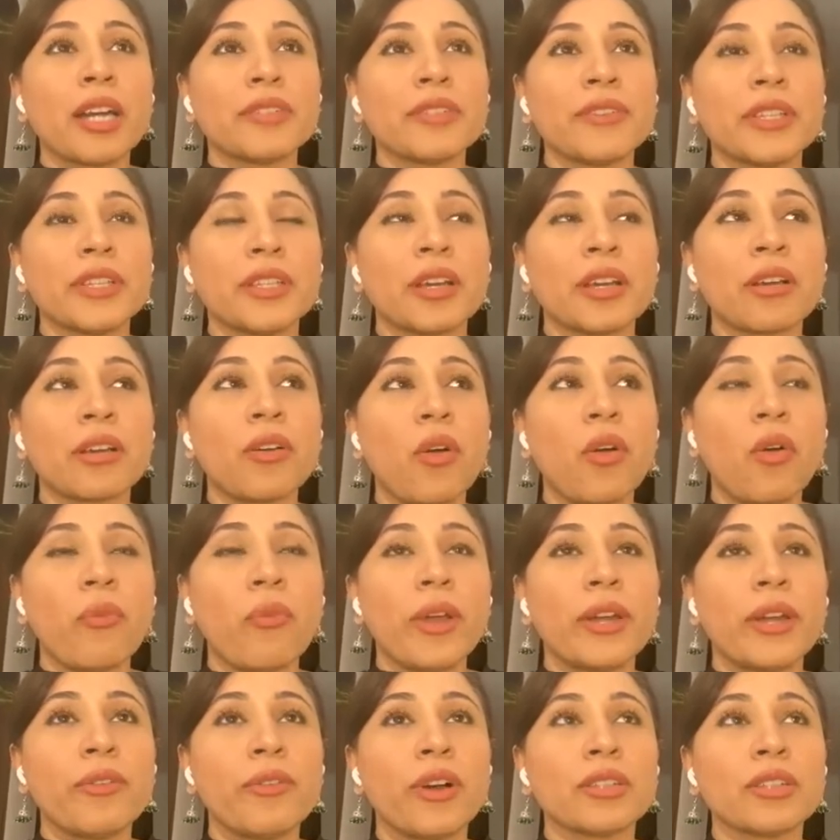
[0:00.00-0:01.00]
when the
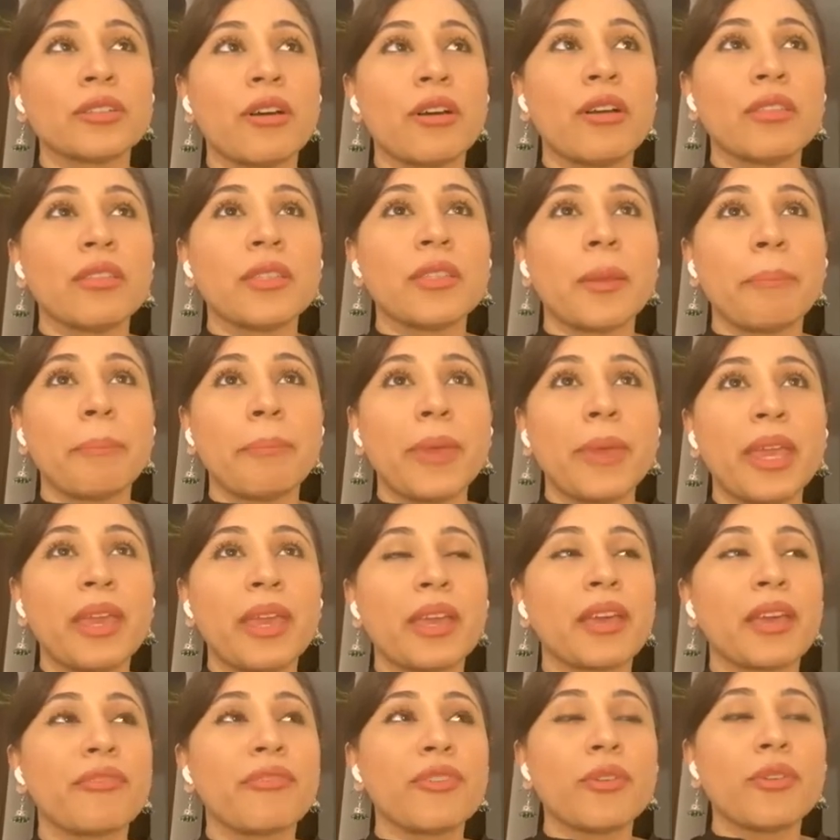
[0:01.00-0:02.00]
COVID was on the peak,
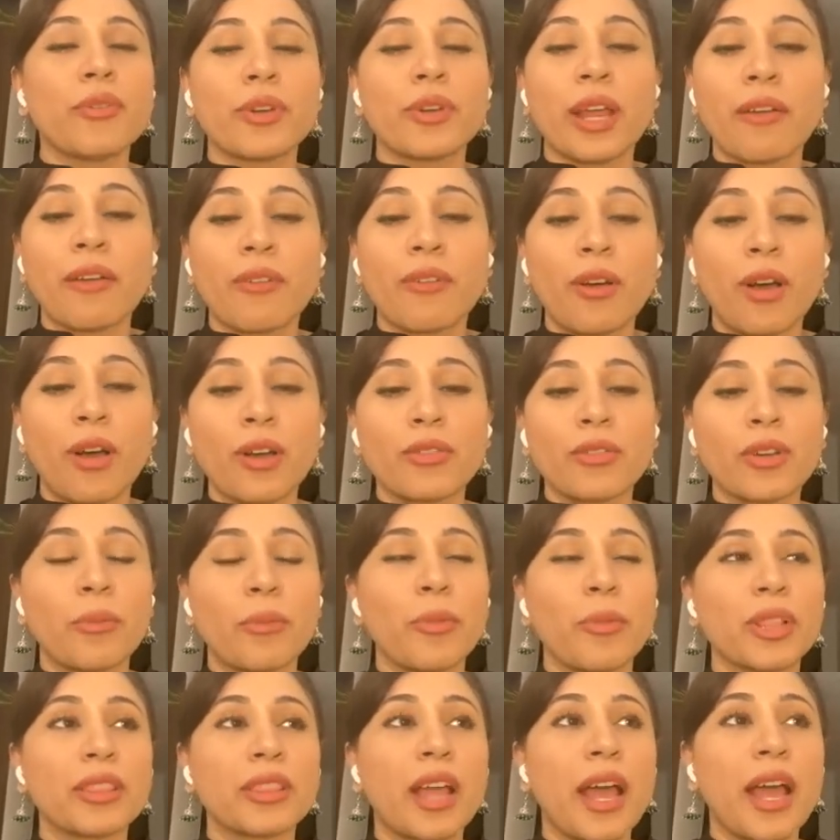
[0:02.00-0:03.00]
if you would have gone to a
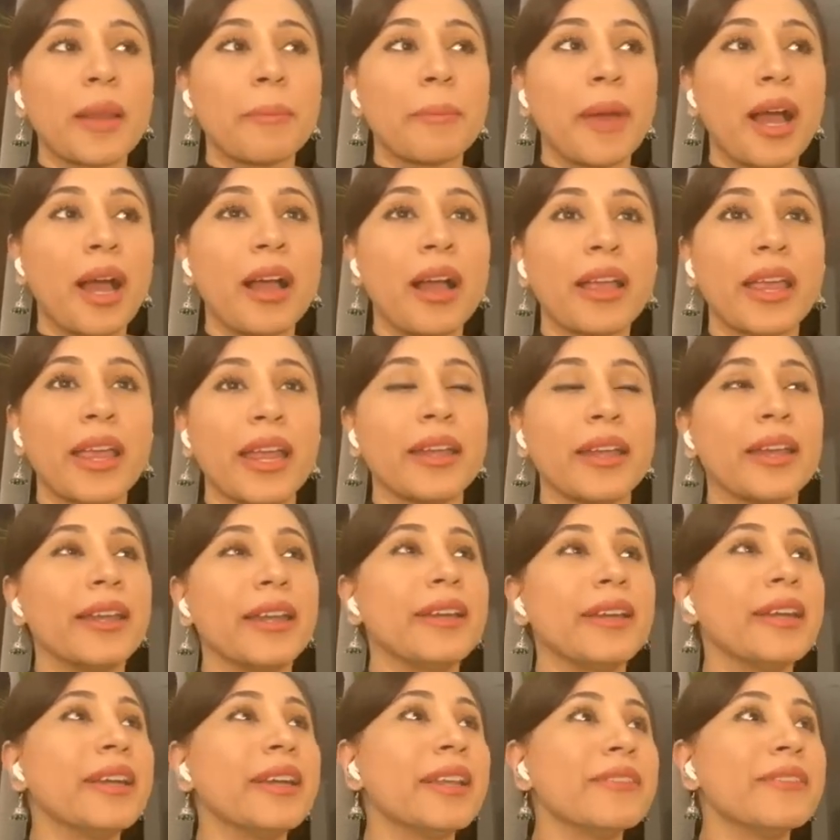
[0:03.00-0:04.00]
Multan market, it
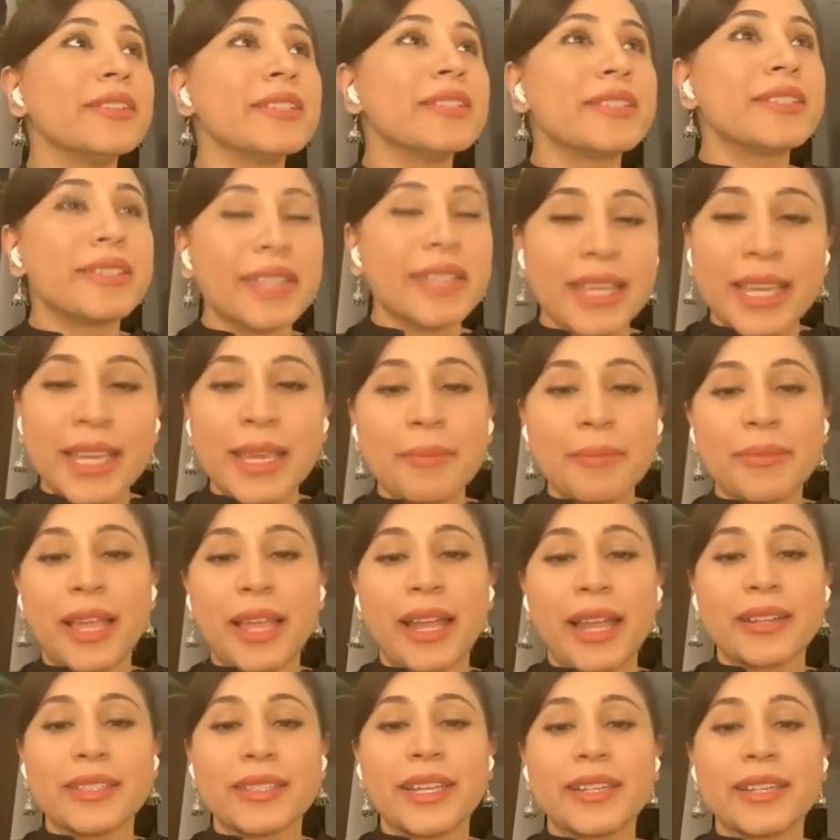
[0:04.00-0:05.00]
didn't even seem
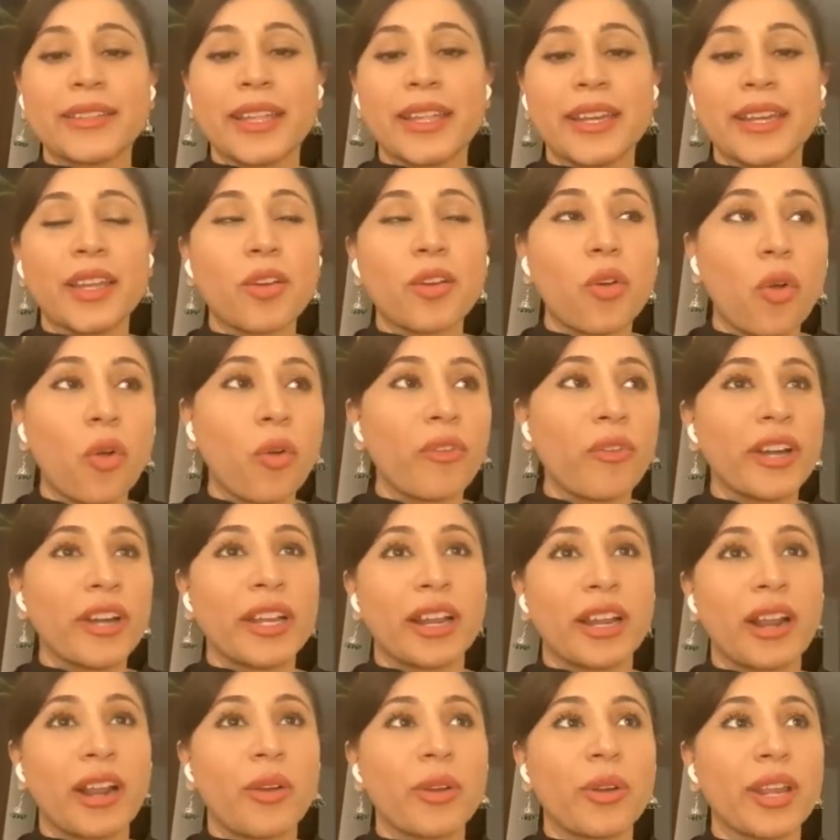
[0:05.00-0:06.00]
that there's any COVID
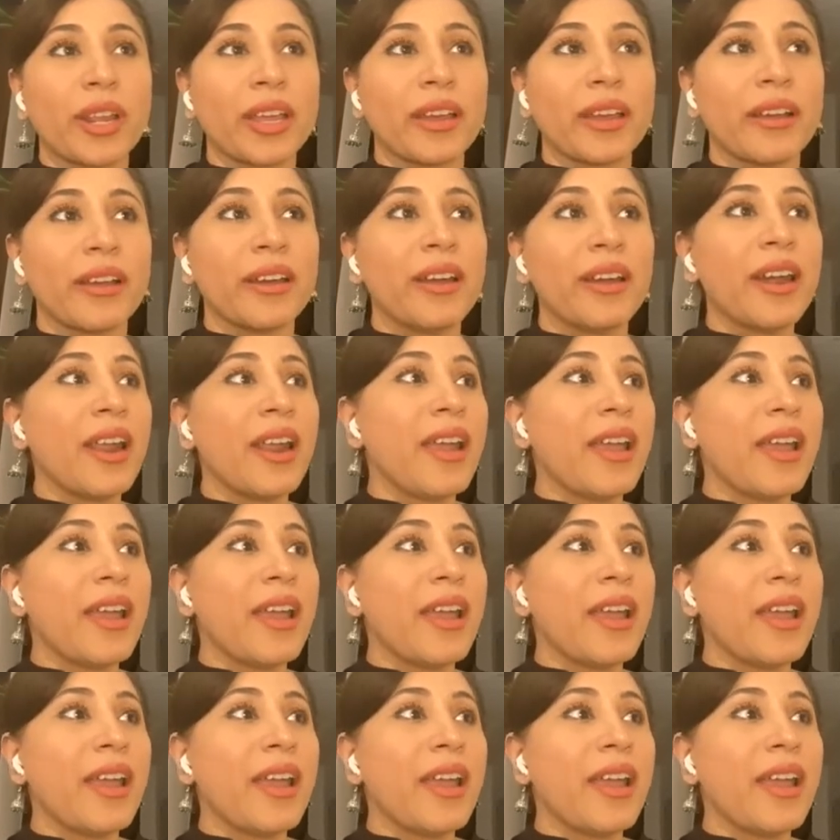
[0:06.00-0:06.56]
around here.